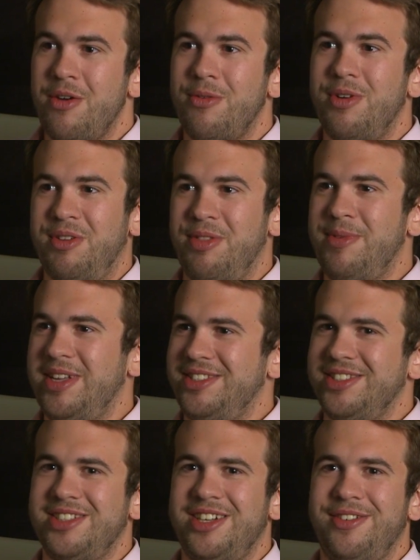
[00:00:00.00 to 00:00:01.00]
One of the best
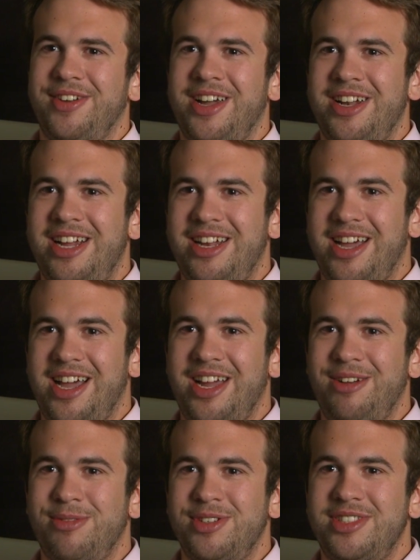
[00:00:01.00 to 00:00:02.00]
things I ever got out of
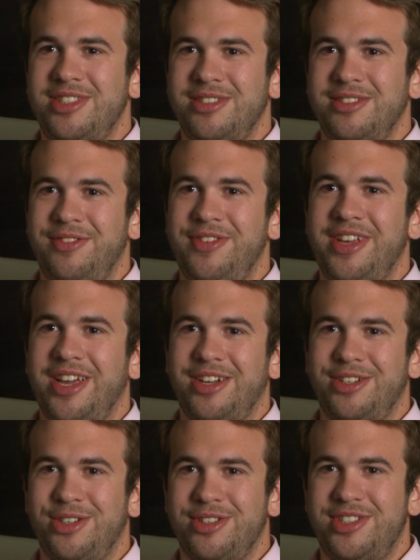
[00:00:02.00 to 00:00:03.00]
Hyde was, if you can't
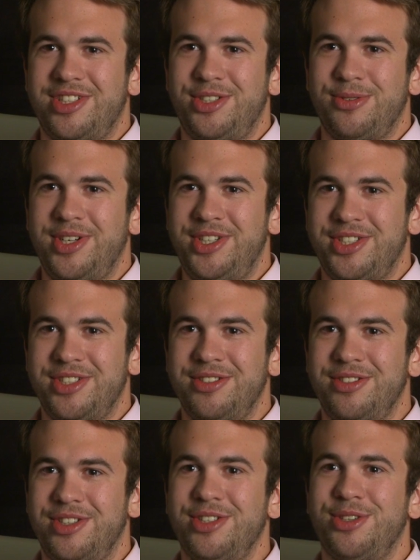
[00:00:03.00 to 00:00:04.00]
control the situation,
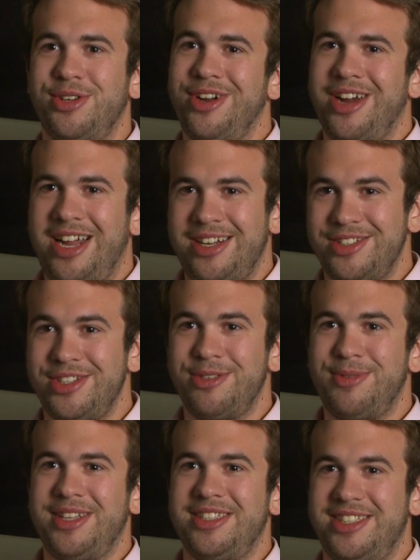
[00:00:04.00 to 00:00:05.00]
control your attitude
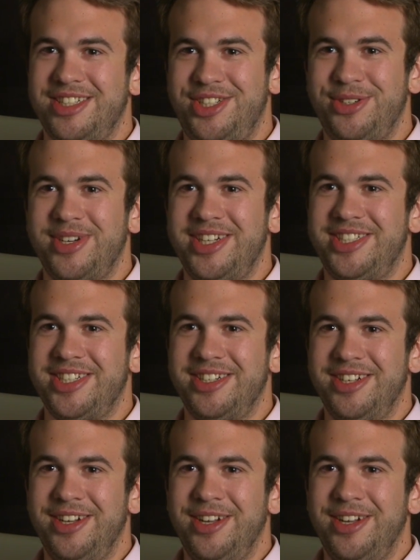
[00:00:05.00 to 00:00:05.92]
about the situation.